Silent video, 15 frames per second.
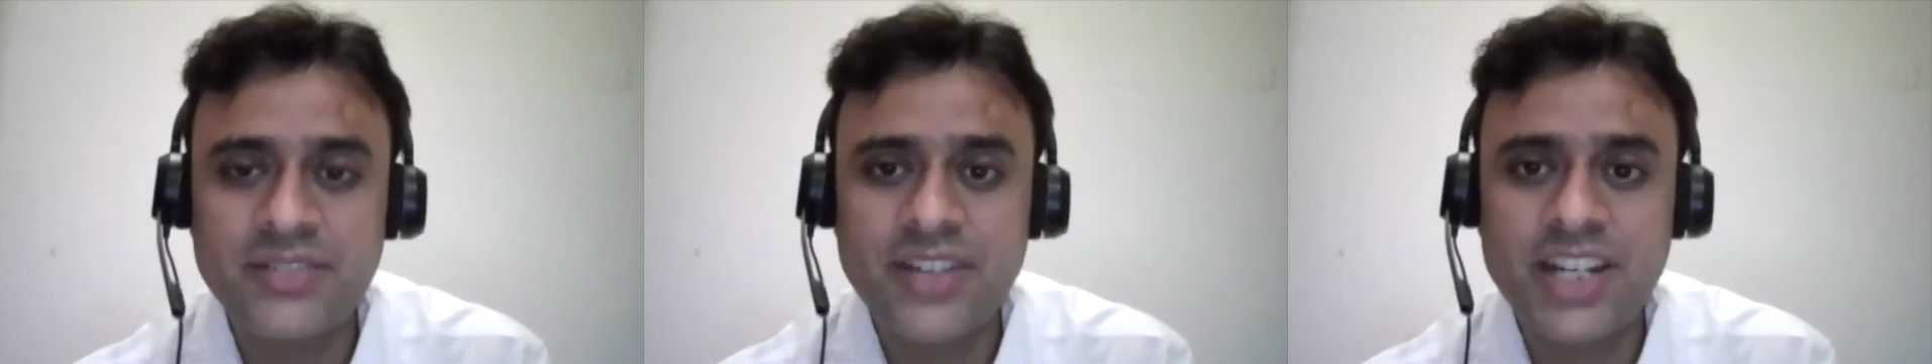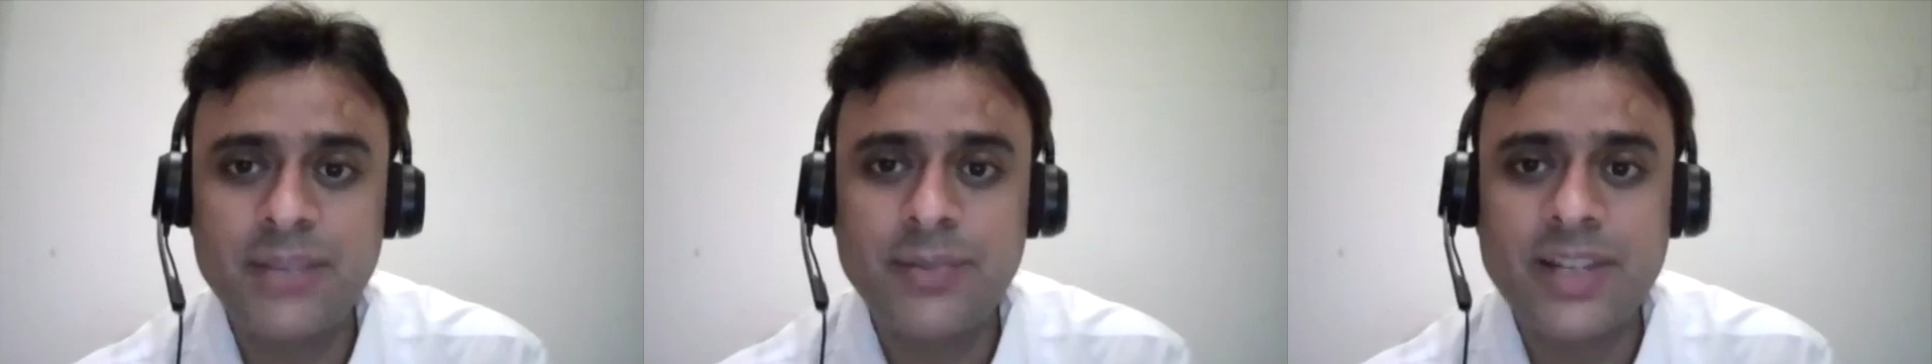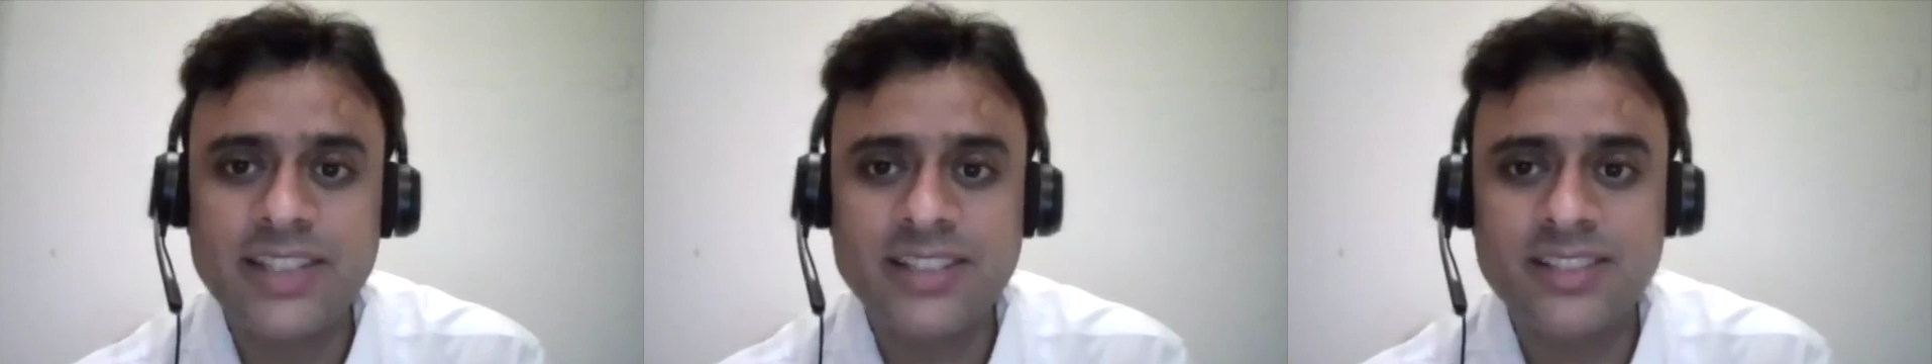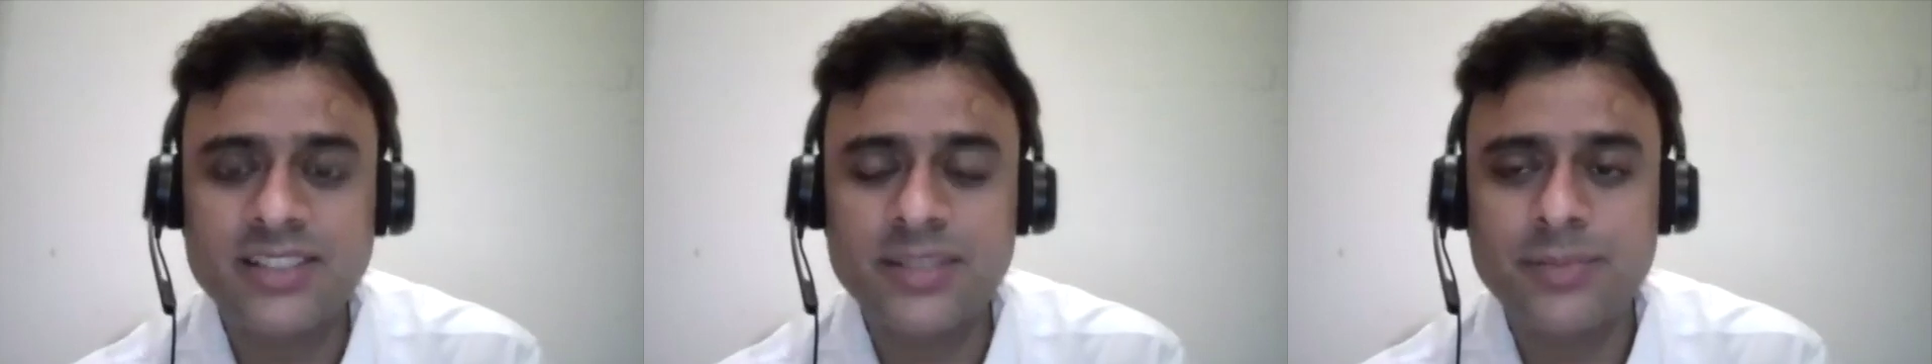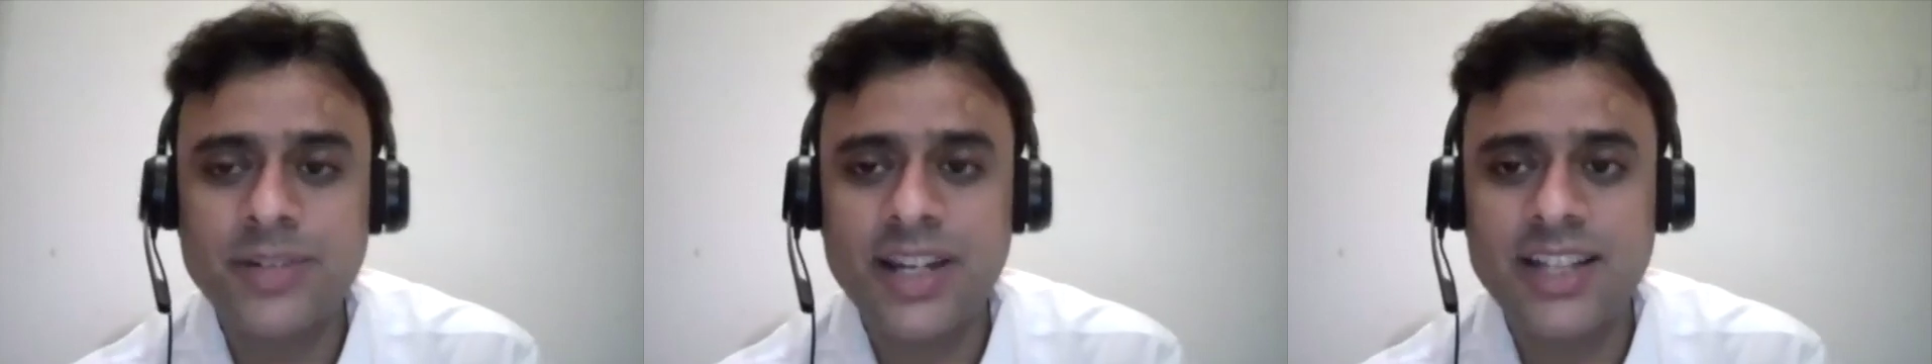very pleasant
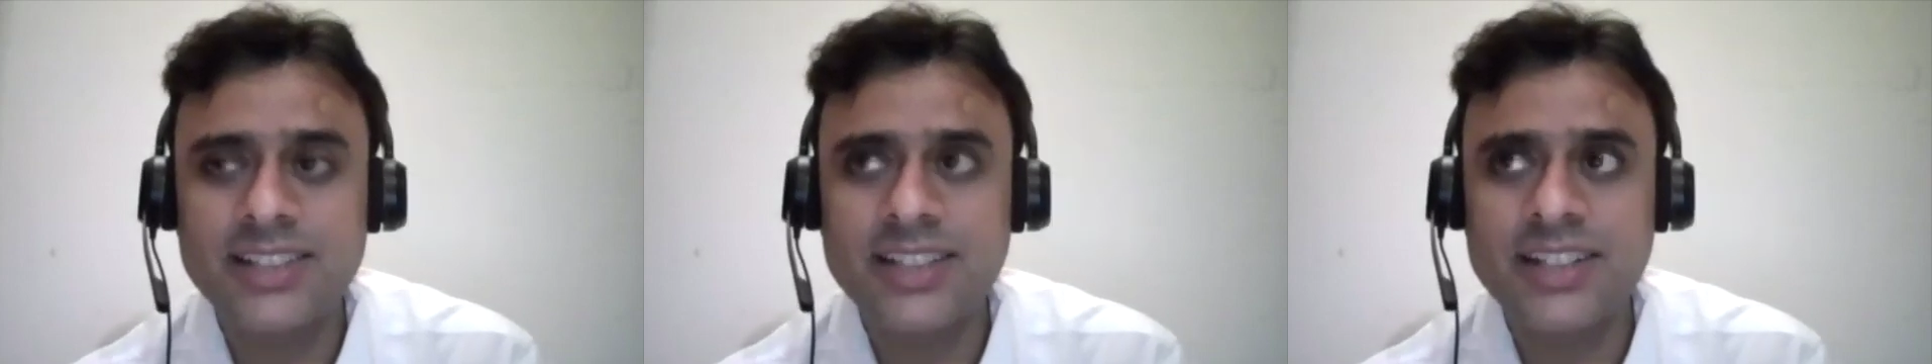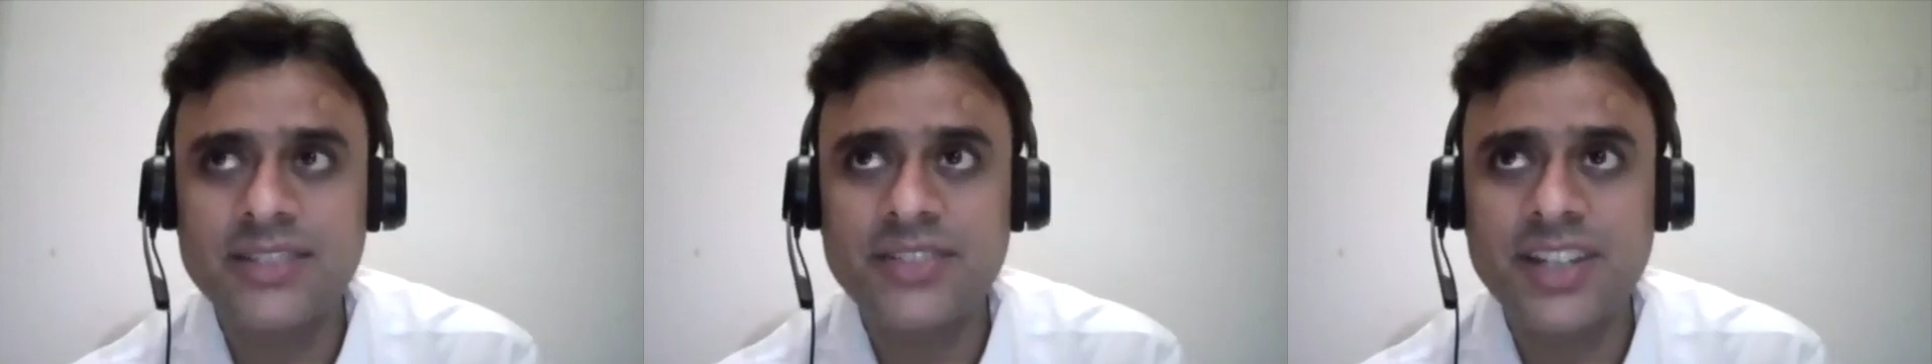surprise and a